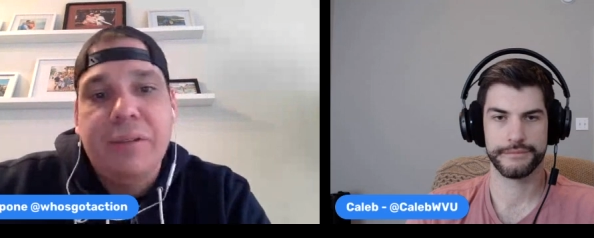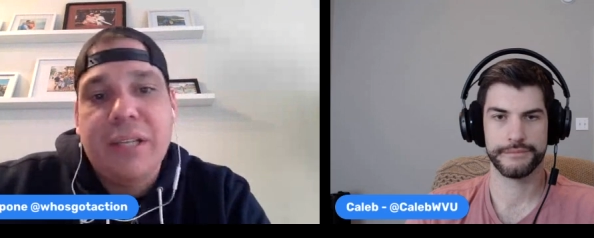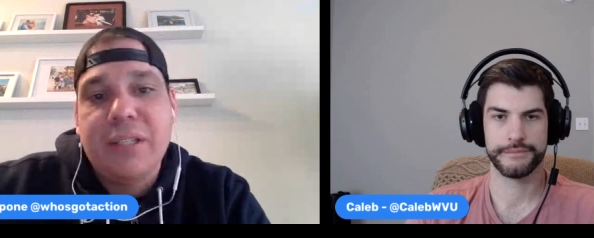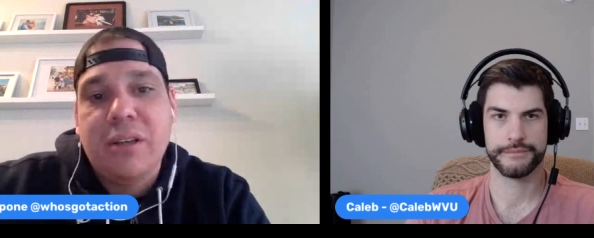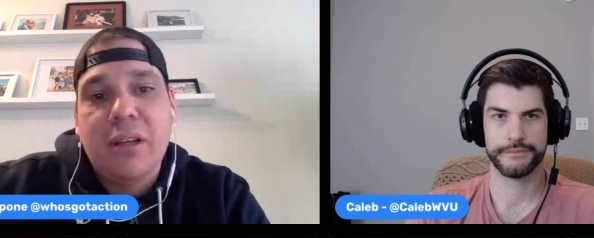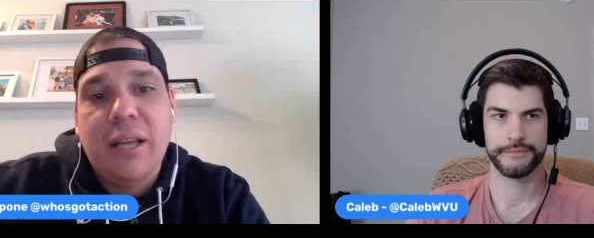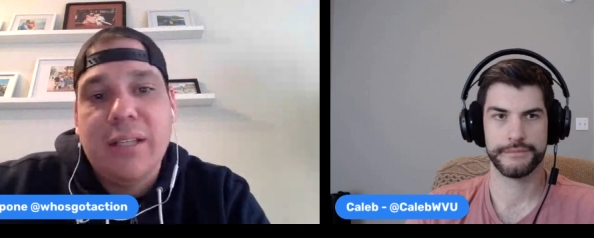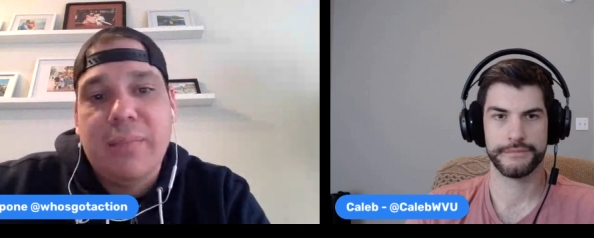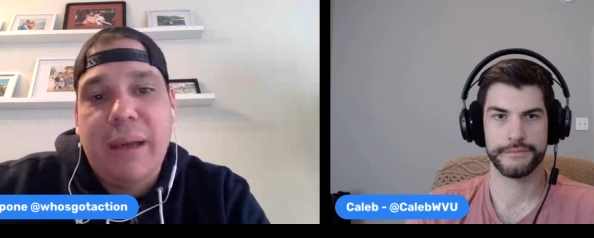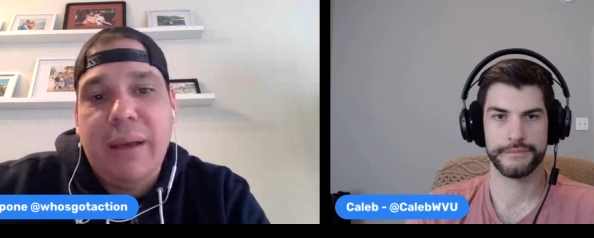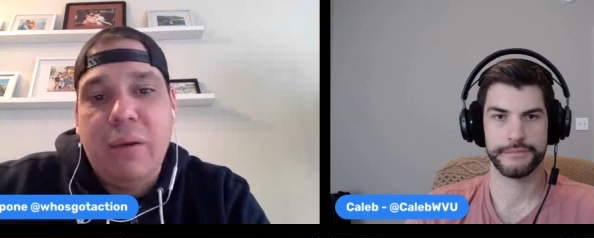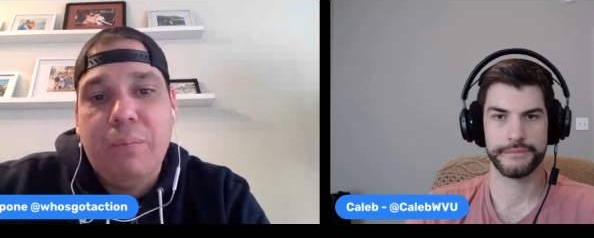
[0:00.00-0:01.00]
Speaker 1: don't necessarily like to
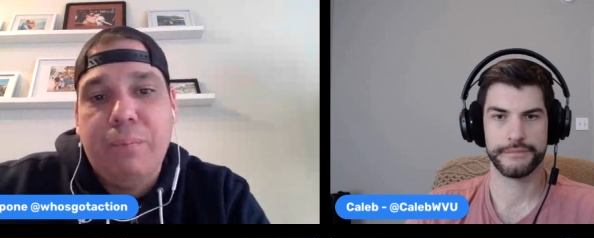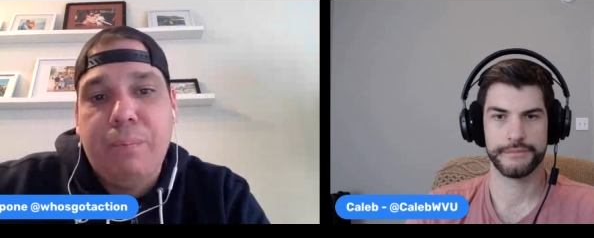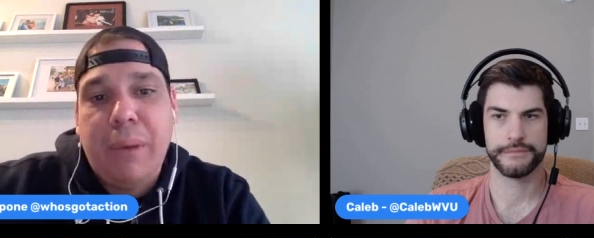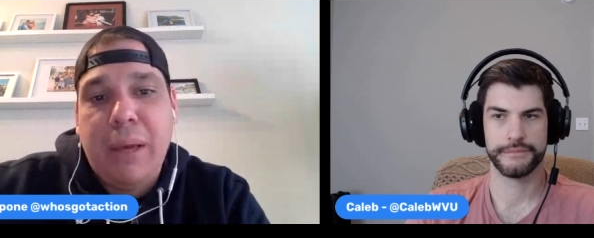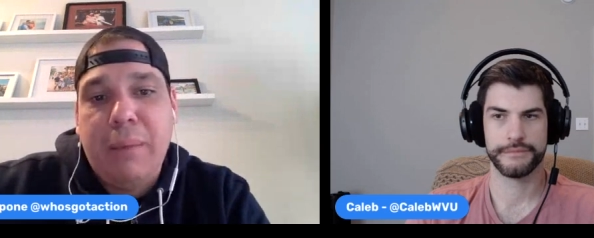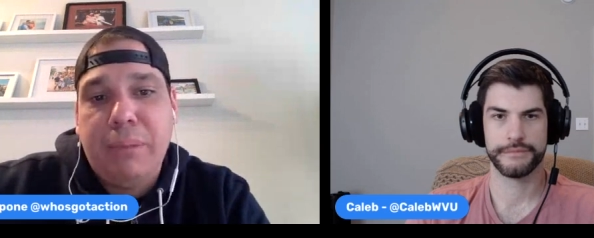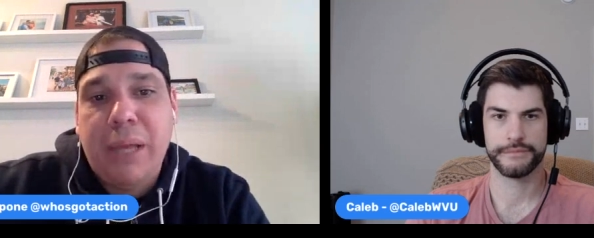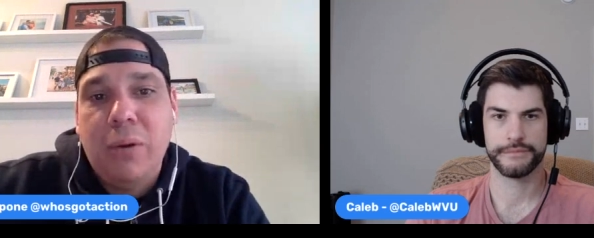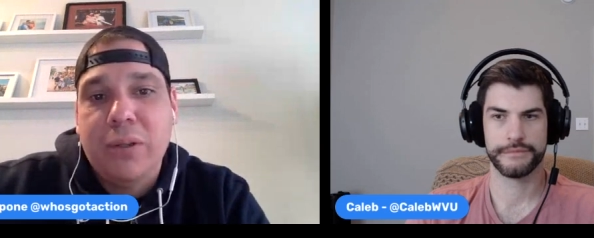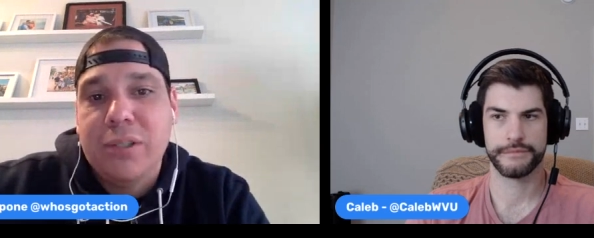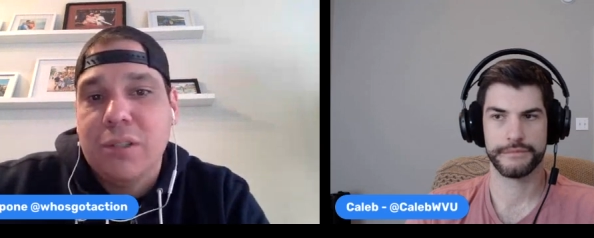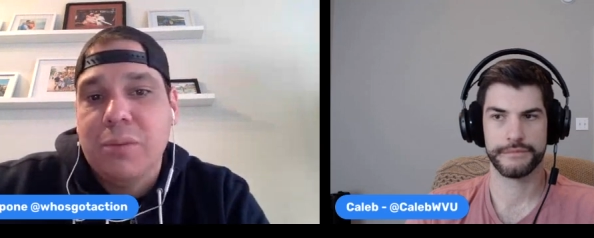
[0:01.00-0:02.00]
buy pay, play
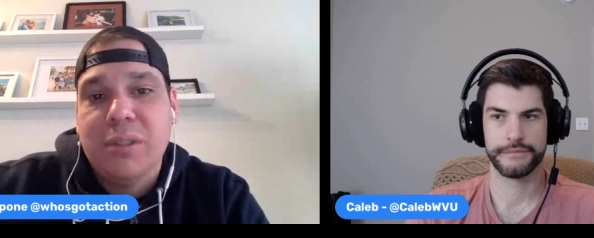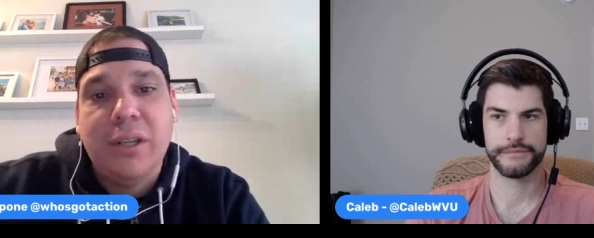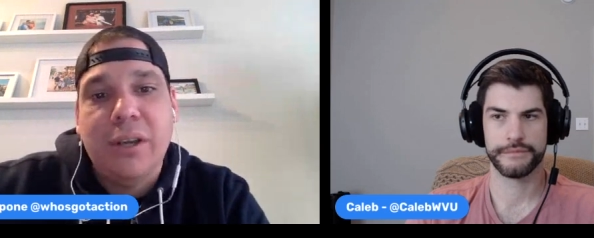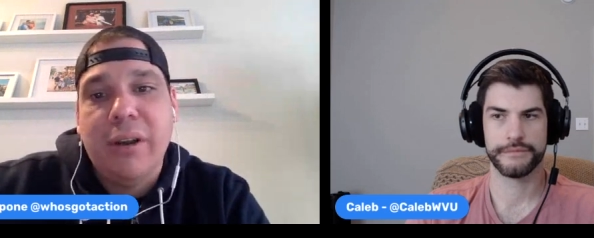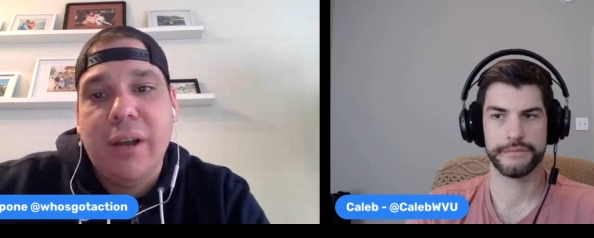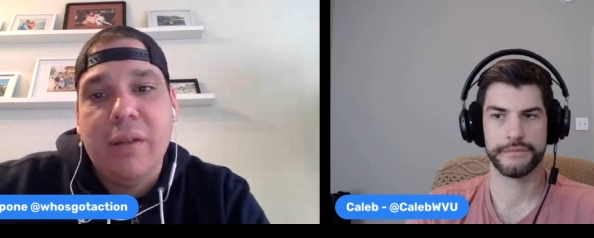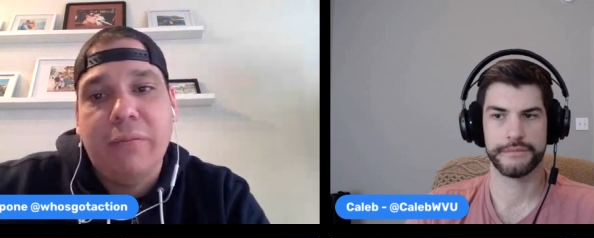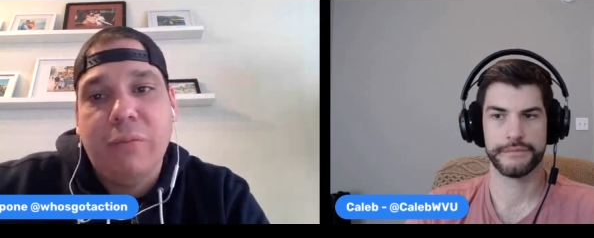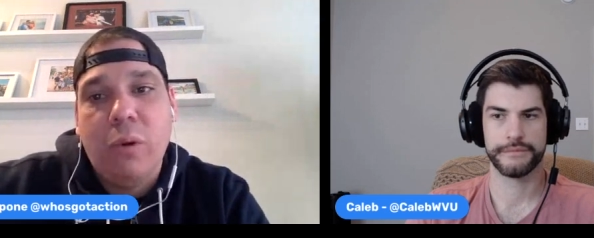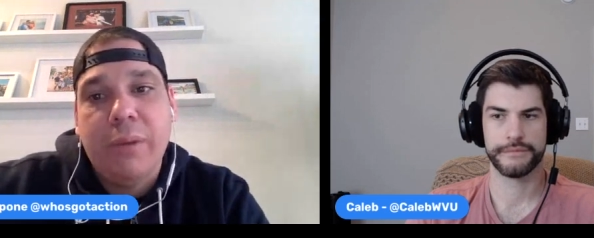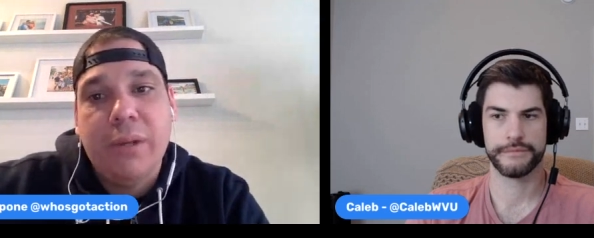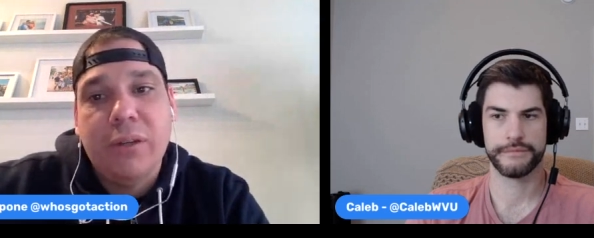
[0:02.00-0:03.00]
horses with Tyrangan
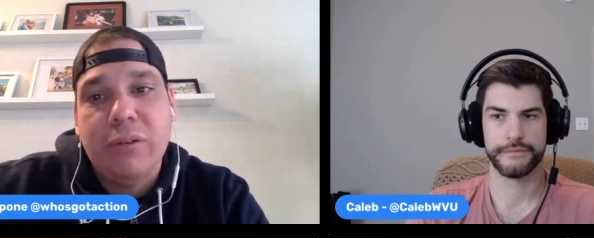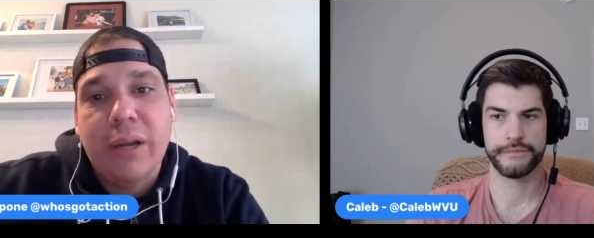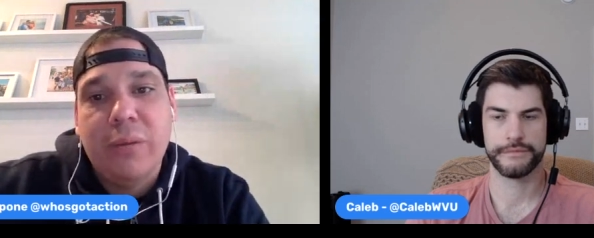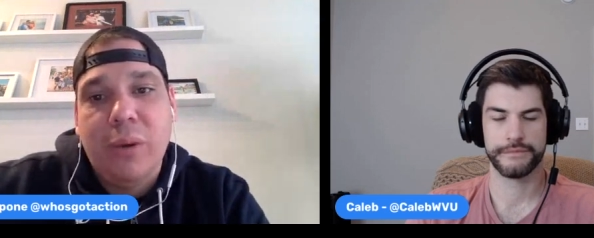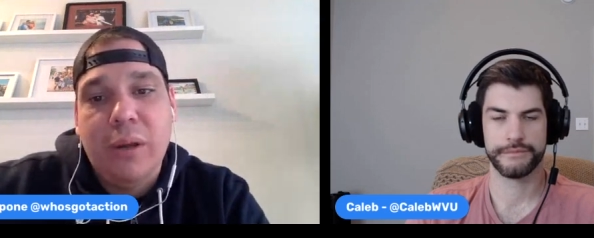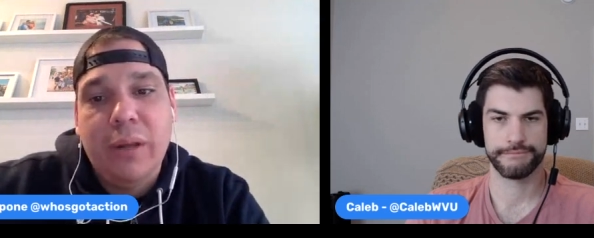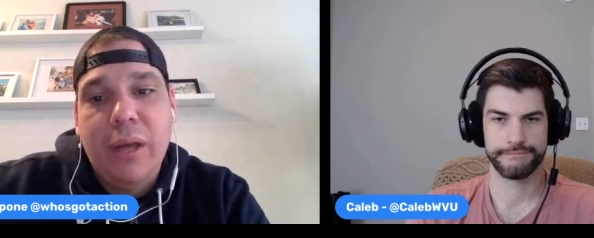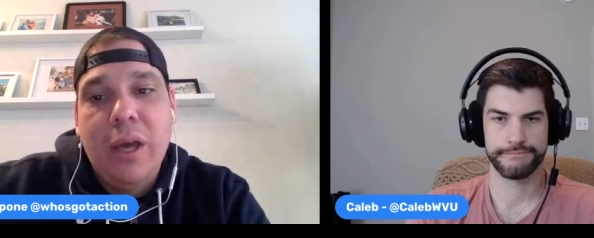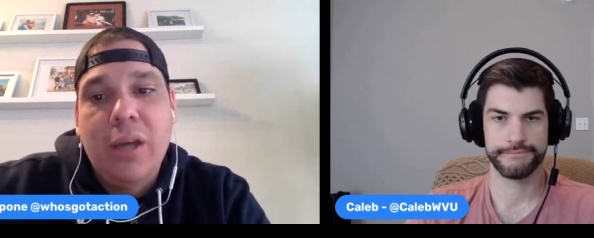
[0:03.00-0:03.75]
form in a grade one.